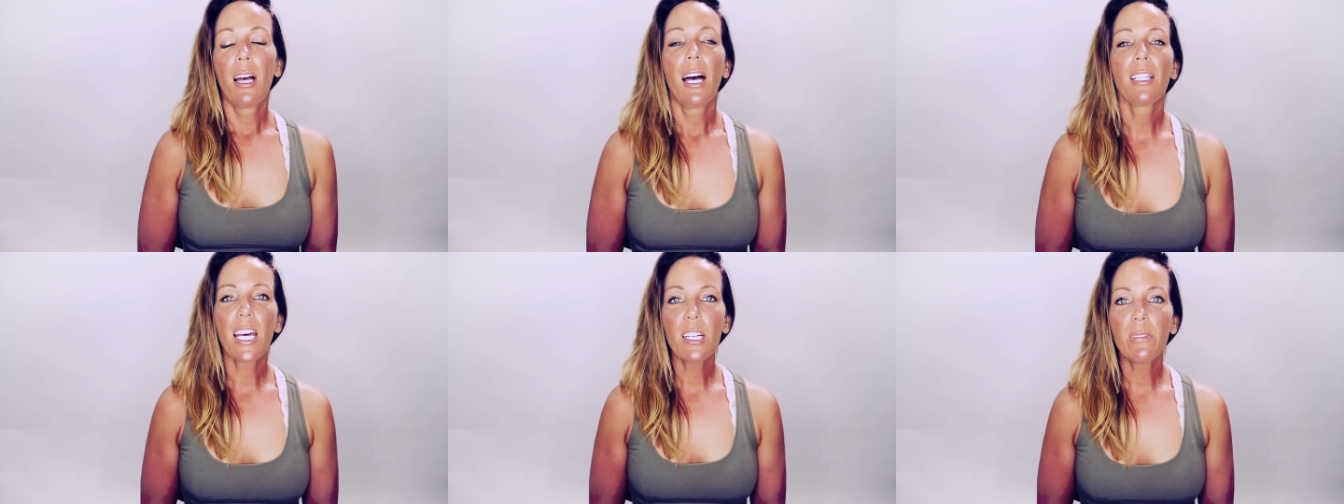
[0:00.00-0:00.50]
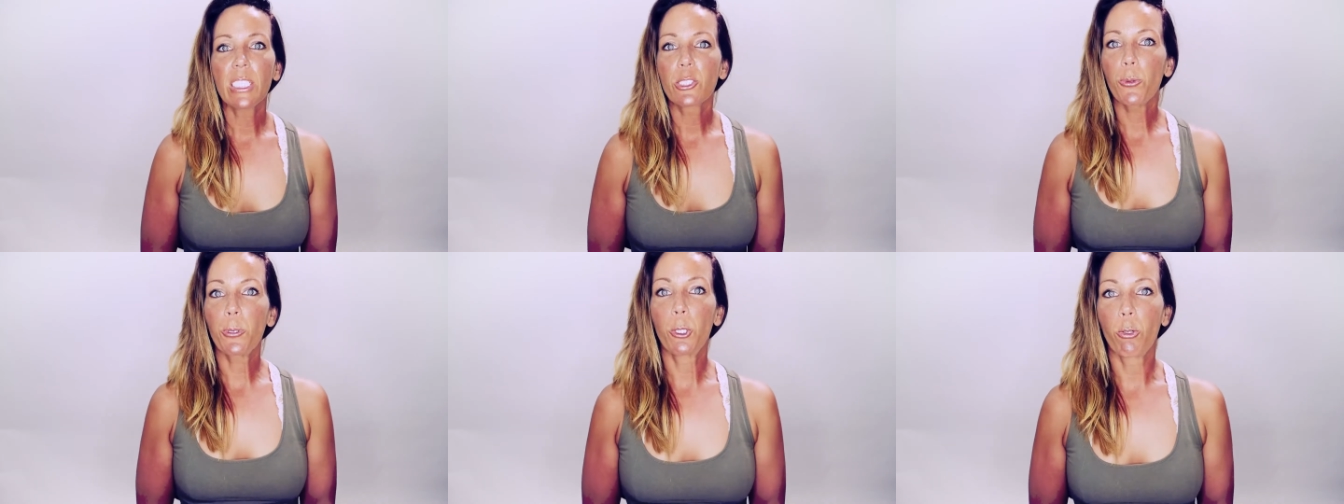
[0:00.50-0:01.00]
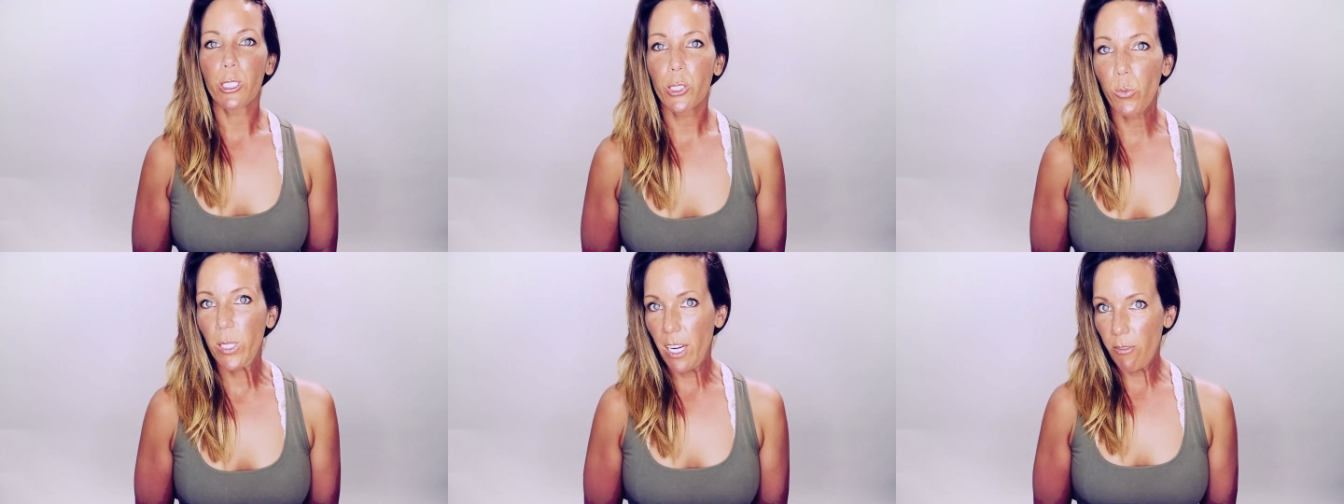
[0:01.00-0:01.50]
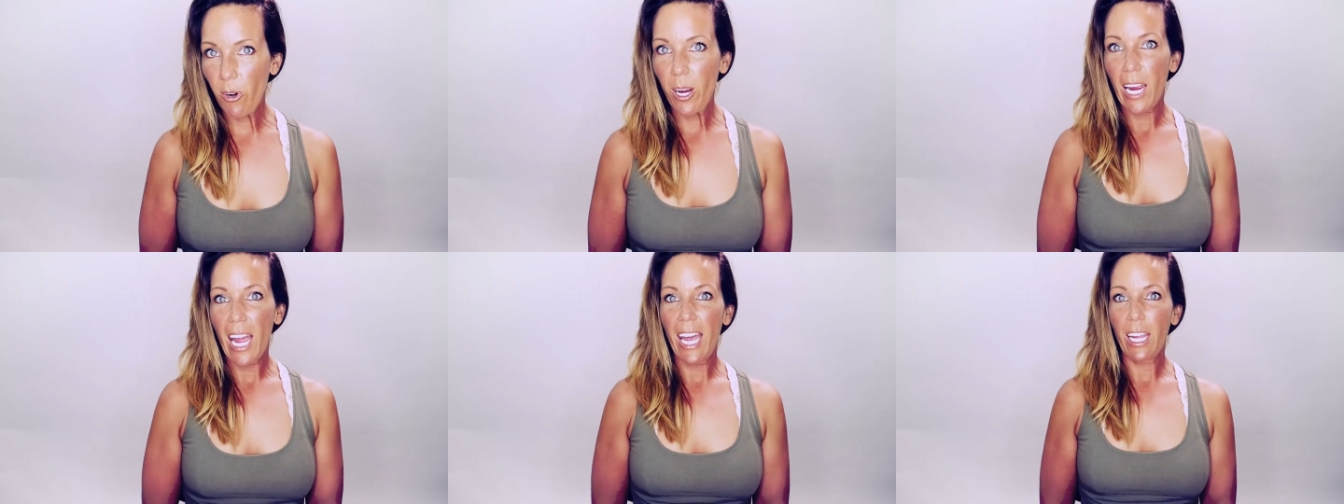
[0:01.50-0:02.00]
a lot of entrepreneurs,
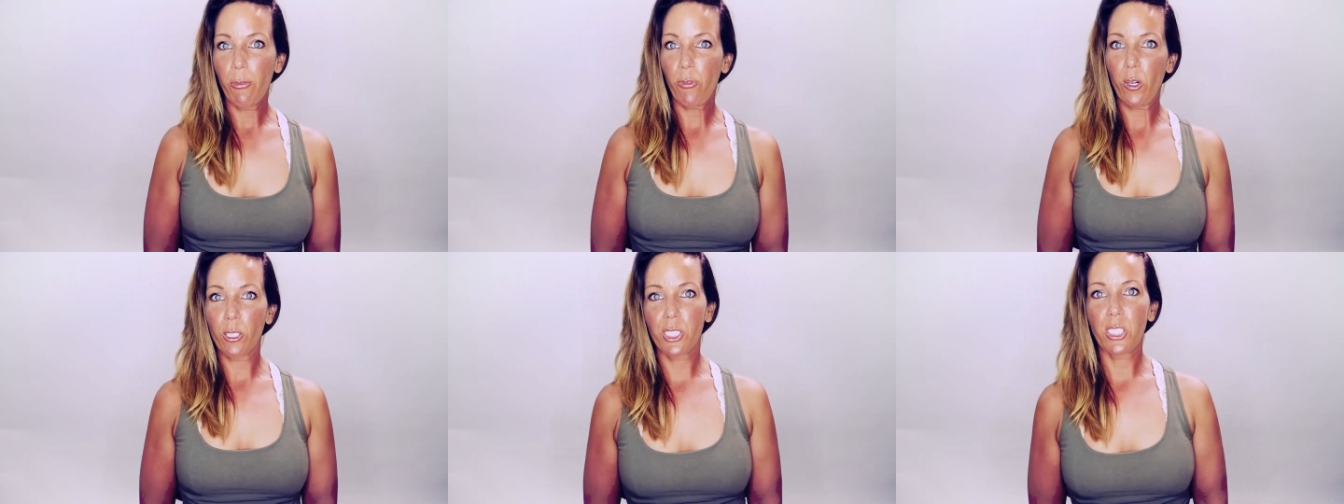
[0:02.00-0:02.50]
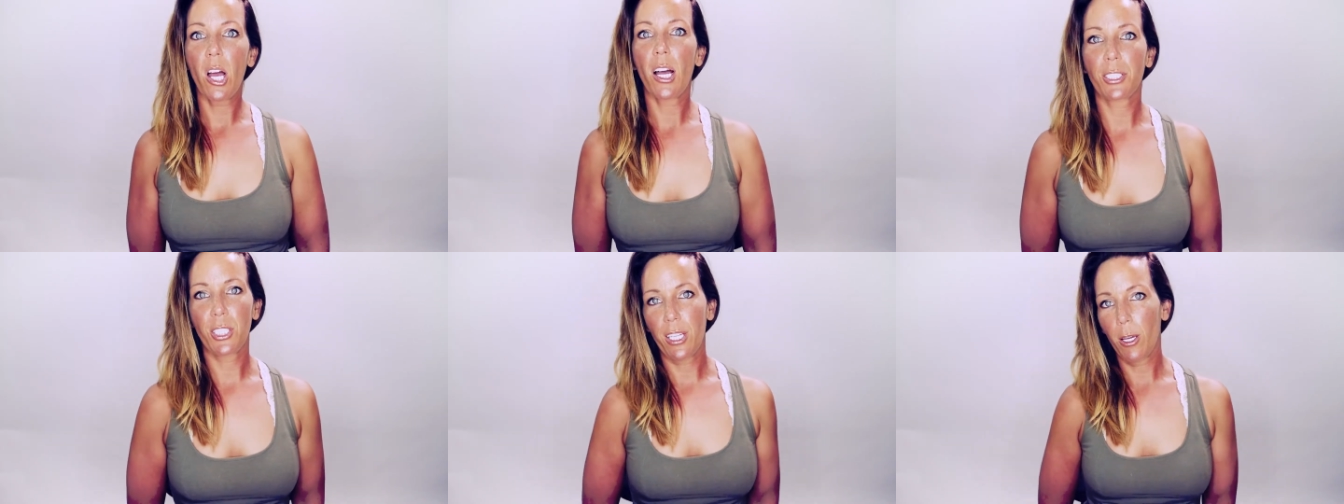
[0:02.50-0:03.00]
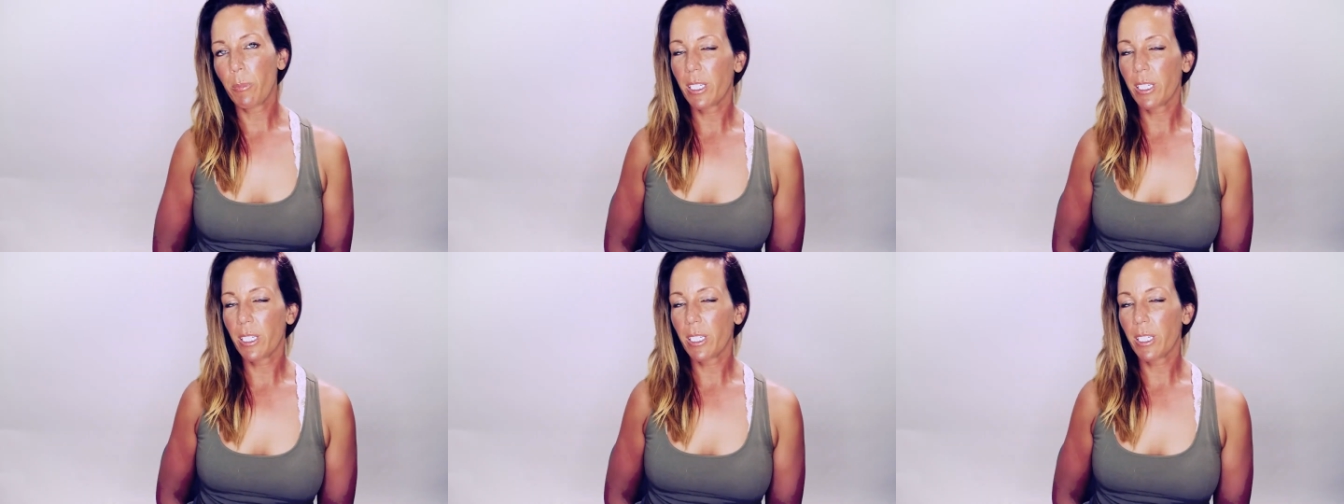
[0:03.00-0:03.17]
whenever I first talk to them,